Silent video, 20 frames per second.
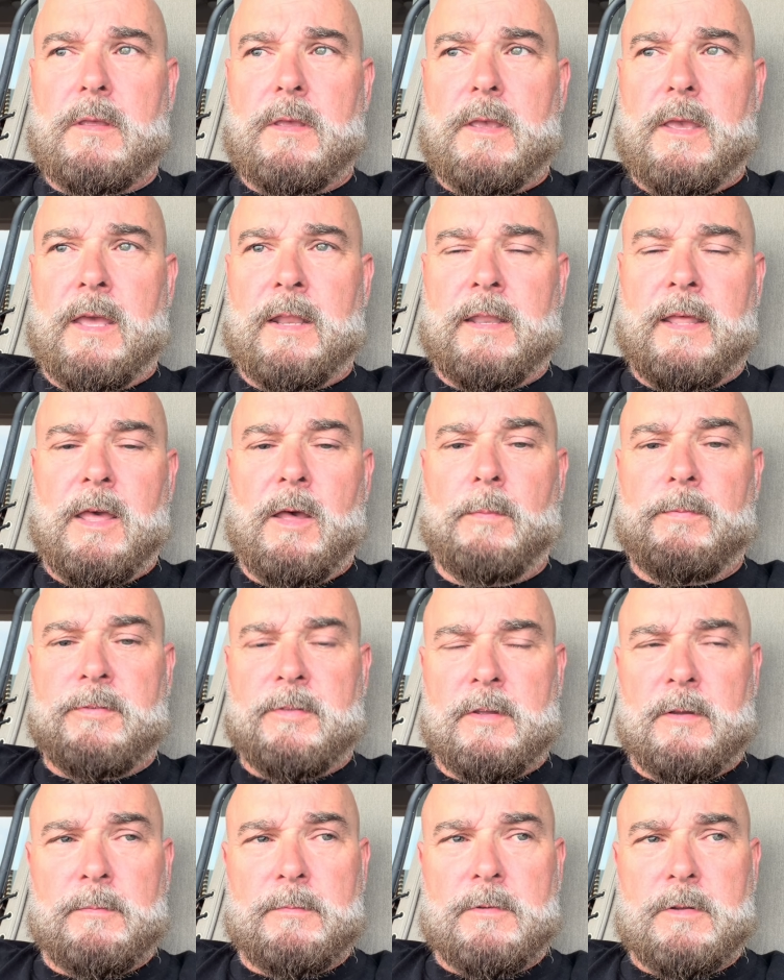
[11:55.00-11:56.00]
and helps
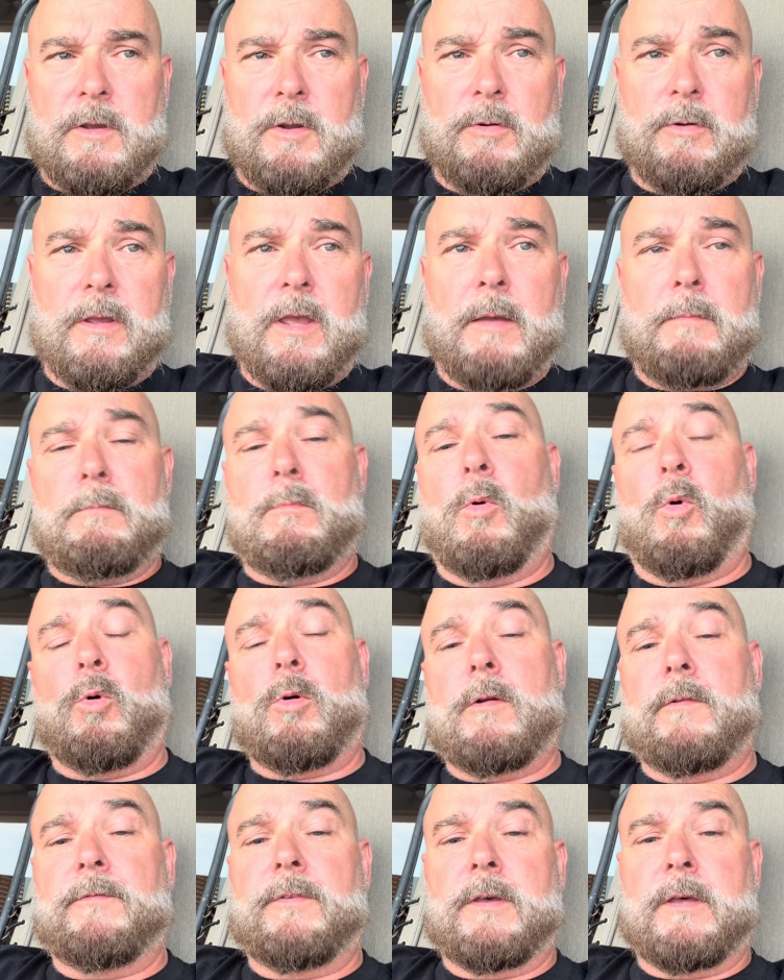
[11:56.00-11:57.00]
them to create
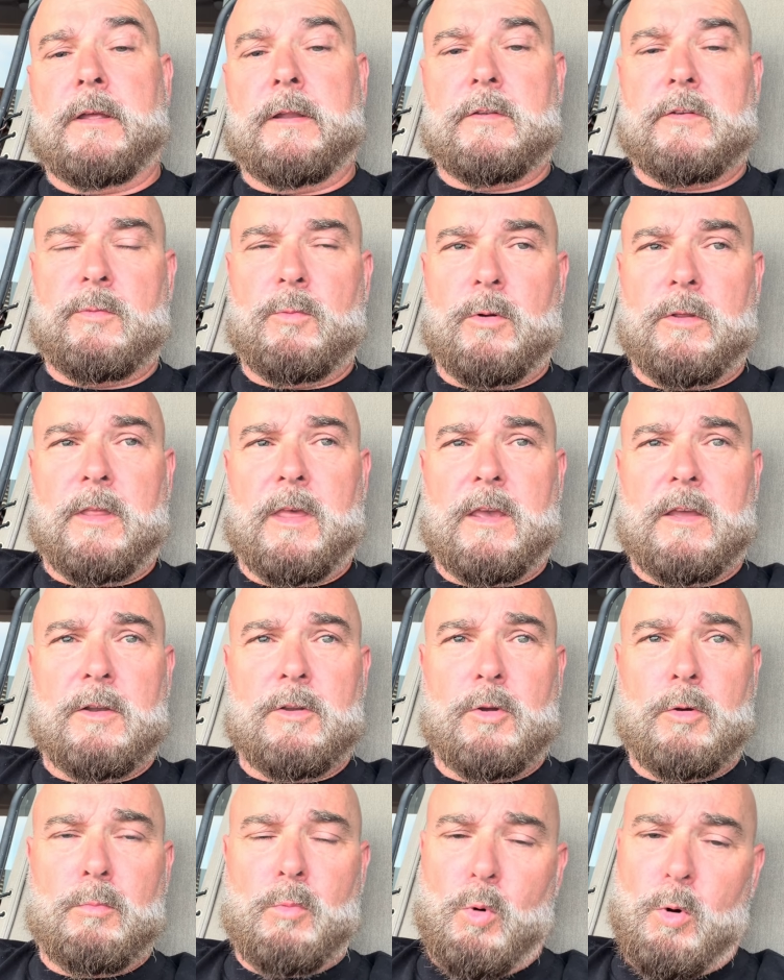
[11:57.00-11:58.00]
more events where they can
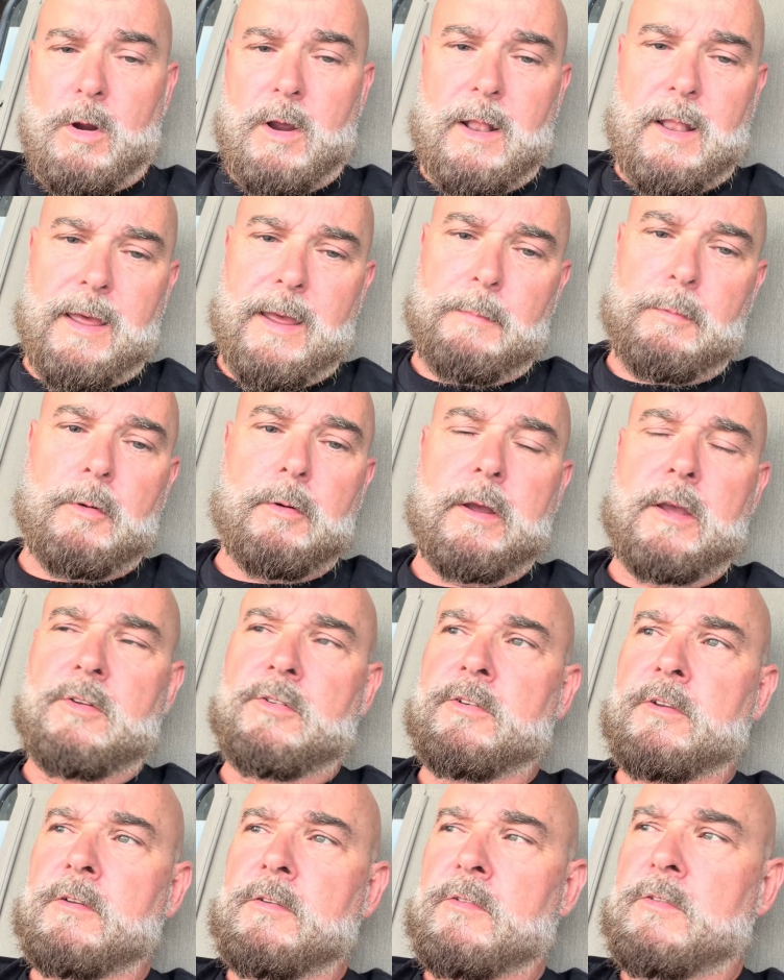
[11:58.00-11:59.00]
do more
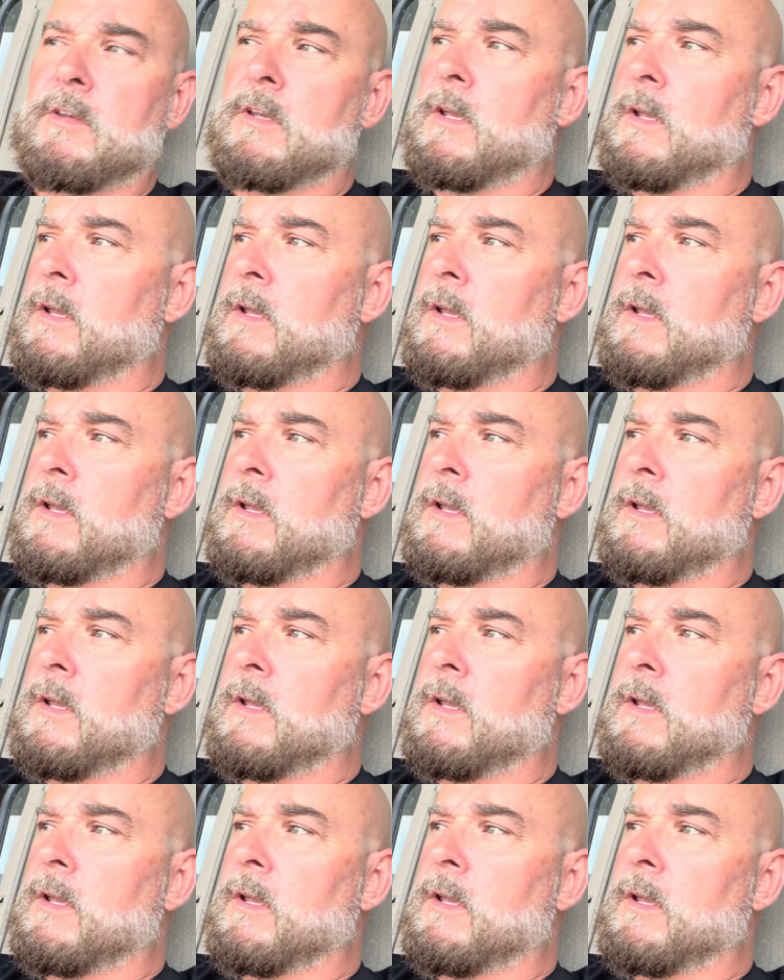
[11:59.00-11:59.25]
collaborations,